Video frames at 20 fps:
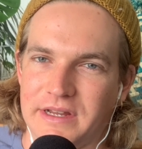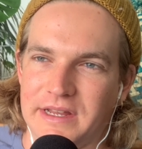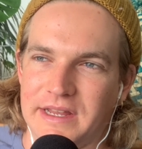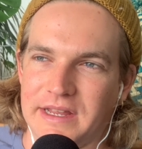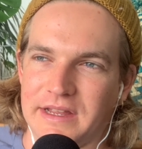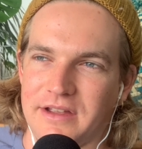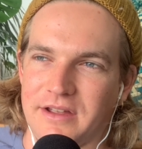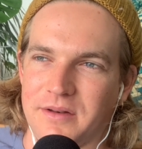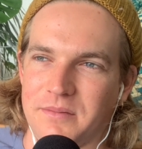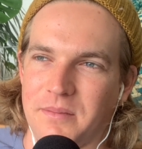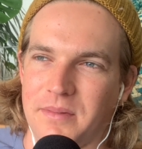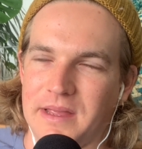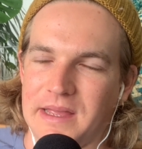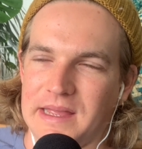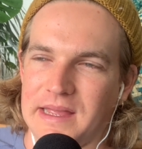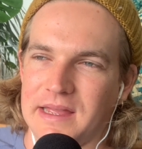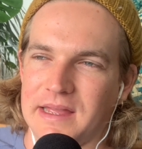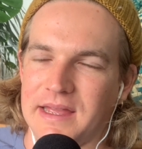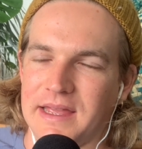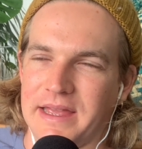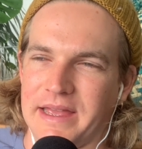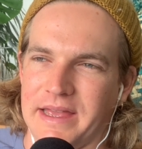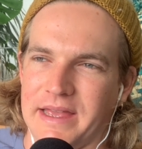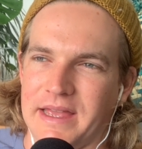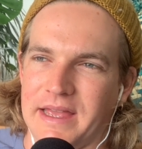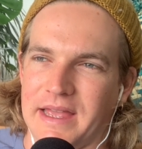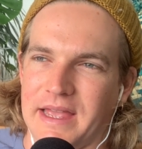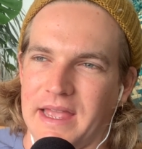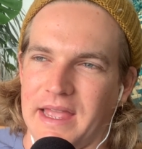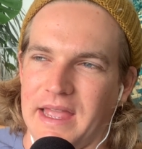it could be
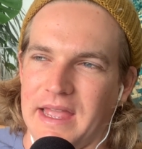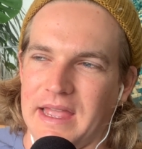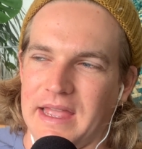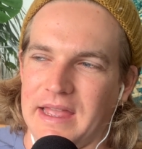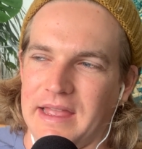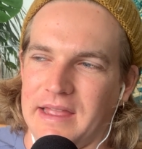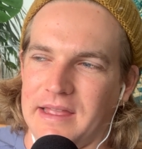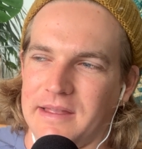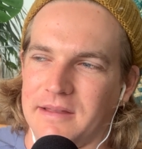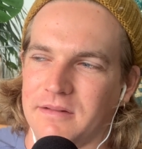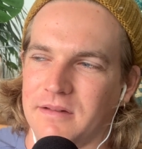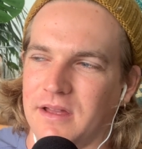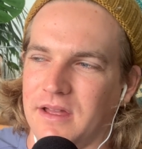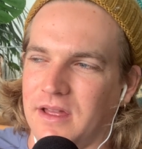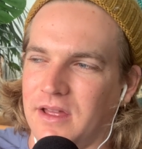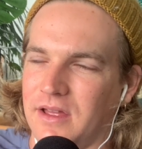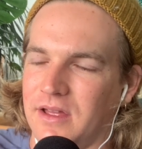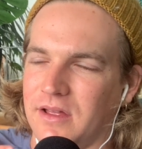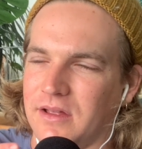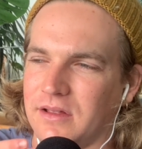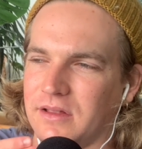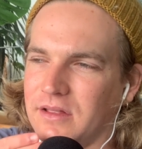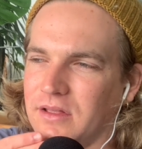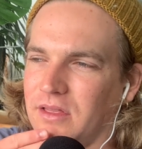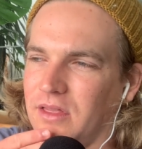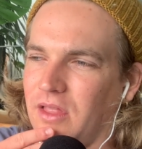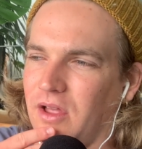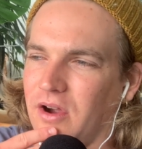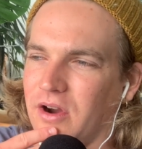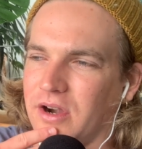a
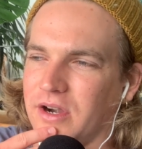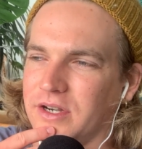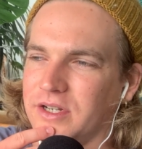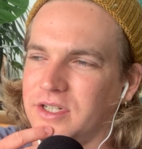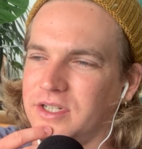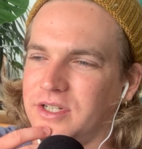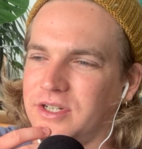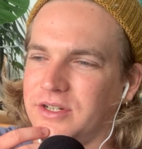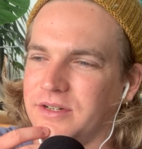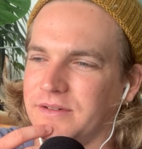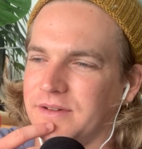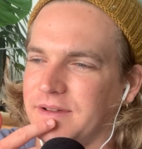large